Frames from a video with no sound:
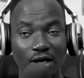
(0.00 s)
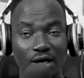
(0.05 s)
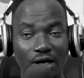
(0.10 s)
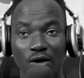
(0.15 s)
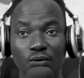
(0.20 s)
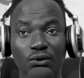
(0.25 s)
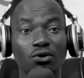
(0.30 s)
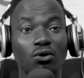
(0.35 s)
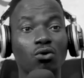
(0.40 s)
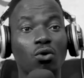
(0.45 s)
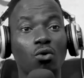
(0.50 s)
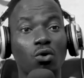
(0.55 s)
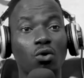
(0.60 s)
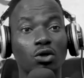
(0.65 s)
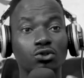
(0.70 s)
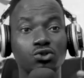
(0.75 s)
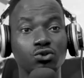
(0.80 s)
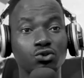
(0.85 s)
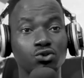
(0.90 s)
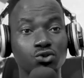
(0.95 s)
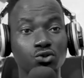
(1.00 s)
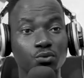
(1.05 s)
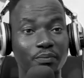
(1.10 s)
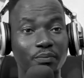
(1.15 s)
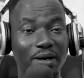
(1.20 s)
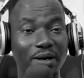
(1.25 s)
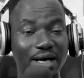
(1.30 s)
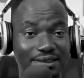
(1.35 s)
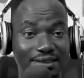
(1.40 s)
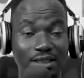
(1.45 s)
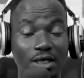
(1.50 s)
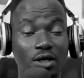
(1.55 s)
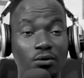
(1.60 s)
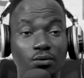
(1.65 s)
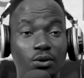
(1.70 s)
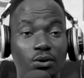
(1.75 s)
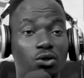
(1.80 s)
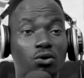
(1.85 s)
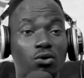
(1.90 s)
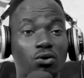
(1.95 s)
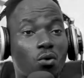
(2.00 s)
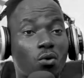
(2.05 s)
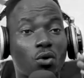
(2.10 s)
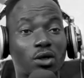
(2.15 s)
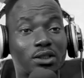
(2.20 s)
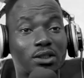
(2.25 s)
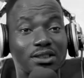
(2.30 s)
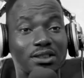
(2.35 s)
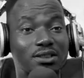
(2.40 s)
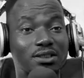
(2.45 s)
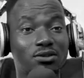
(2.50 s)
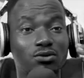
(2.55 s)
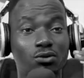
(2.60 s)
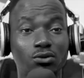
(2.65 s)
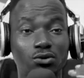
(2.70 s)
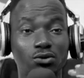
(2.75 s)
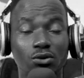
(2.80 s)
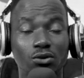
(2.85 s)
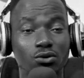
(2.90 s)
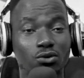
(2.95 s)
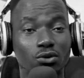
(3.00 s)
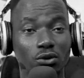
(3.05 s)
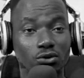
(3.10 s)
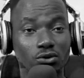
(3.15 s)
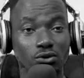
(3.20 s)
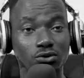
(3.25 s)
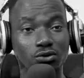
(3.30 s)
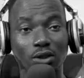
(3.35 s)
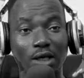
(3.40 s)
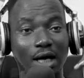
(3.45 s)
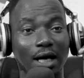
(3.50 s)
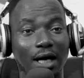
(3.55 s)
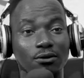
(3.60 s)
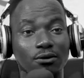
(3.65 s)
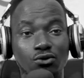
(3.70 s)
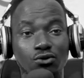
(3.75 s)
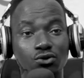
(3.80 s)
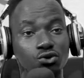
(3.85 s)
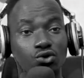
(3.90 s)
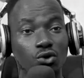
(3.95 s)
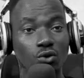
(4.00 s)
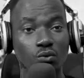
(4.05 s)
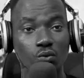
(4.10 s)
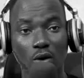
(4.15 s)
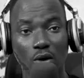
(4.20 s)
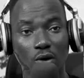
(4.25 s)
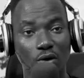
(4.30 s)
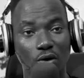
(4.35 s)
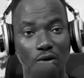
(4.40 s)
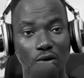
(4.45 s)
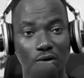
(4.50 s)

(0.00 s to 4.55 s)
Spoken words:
We don't know what you do best. We don't know what you can do so well.